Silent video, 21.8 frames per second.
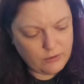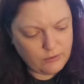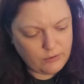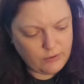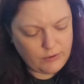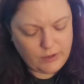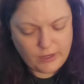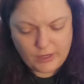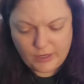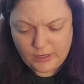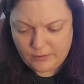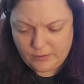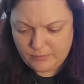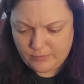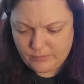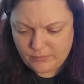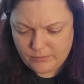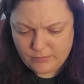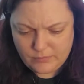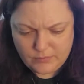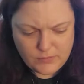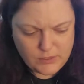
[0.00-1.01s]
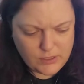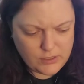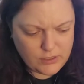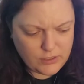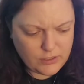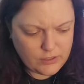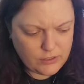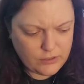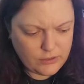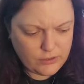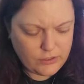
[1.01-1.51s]
Oh, okay.
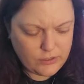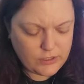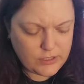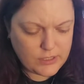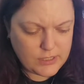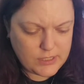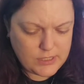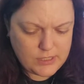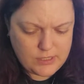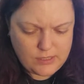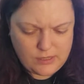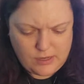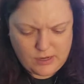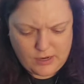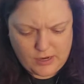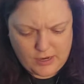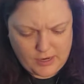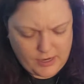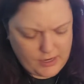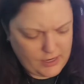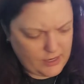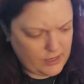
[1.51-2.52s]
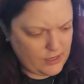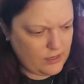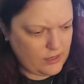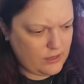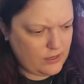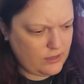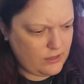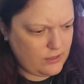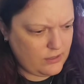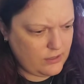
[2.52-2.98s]
Looks like,